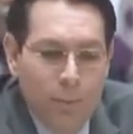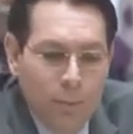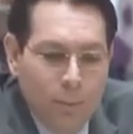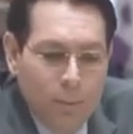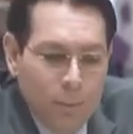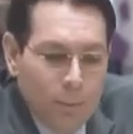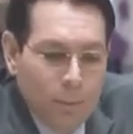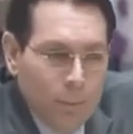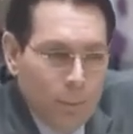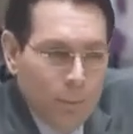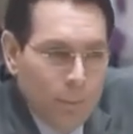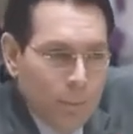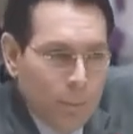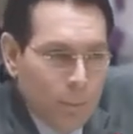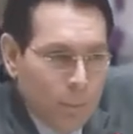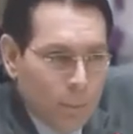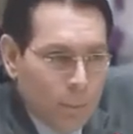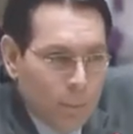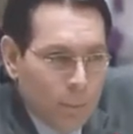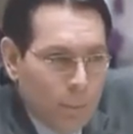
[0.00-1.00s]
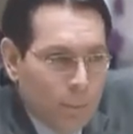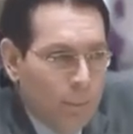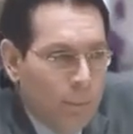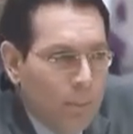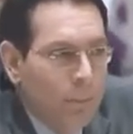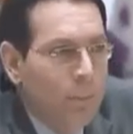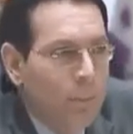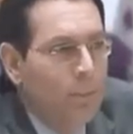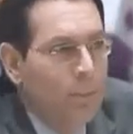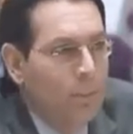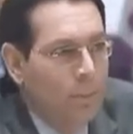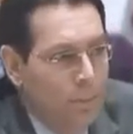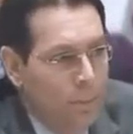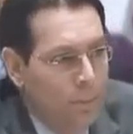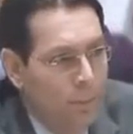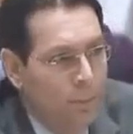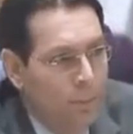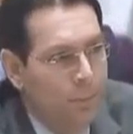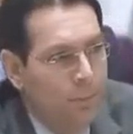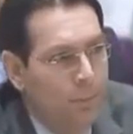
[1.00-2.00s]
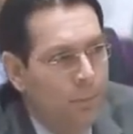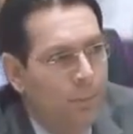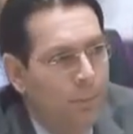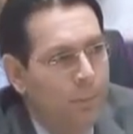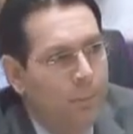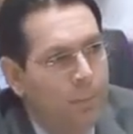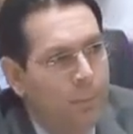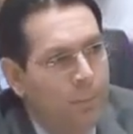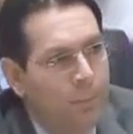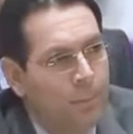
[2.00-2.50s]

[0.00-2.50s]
[no speech]